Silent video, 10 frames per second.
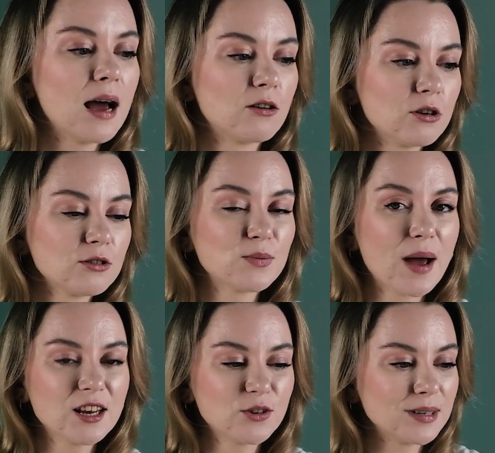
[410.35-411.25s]
roles
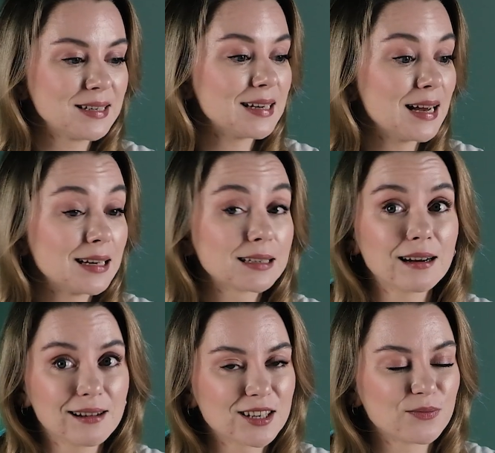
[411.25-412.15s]
management, and
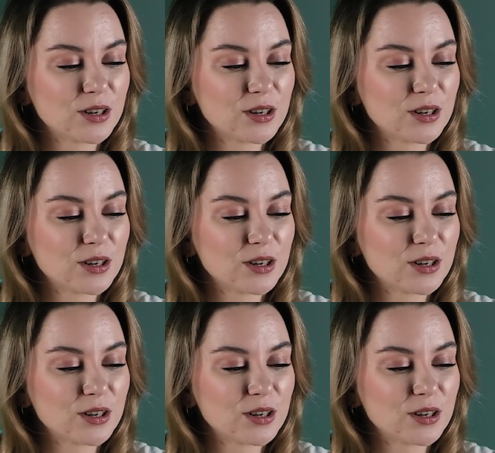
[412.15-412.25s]
customer